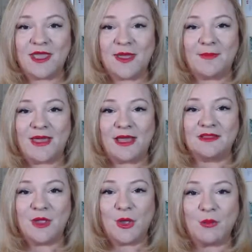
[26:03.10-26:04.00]

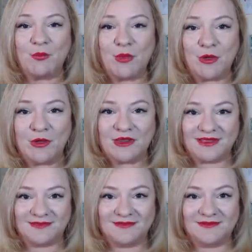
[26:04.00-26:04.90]
about
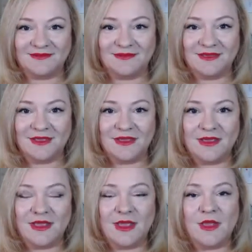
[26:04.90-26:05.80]
burning.
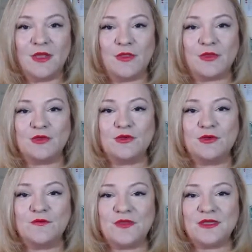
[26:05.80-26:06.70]
The
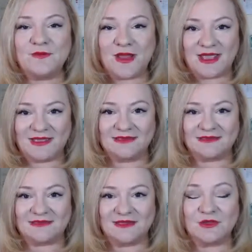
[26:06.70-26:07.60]
UVA
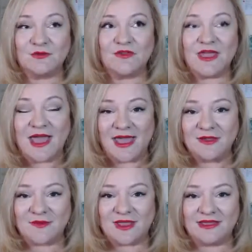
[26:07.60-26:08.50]
rays,
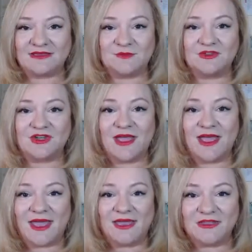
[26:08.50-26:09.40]
which are
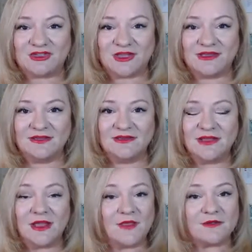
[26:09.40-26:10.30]
aging,
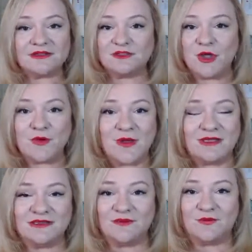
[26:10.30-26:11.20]
there is no
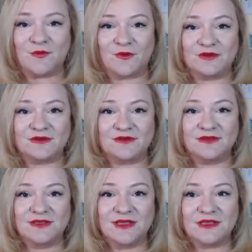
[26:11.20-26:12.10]
rating for it.
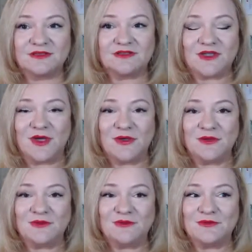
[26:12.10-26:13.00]

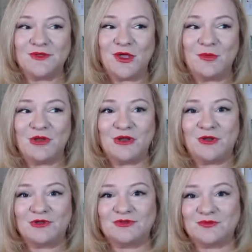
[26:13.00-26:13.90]
So nobody
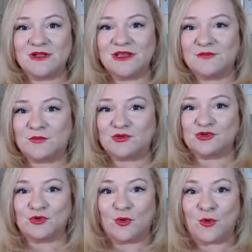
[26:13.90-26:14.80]
knows really for
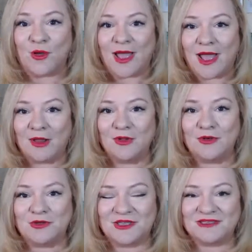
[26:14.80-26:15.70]
sure how
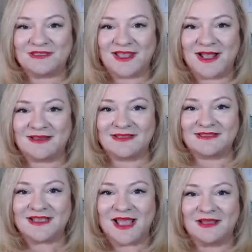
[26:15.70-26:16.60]
long you can stay out in the
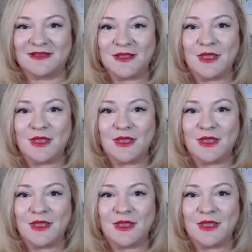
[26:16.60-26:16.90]
sun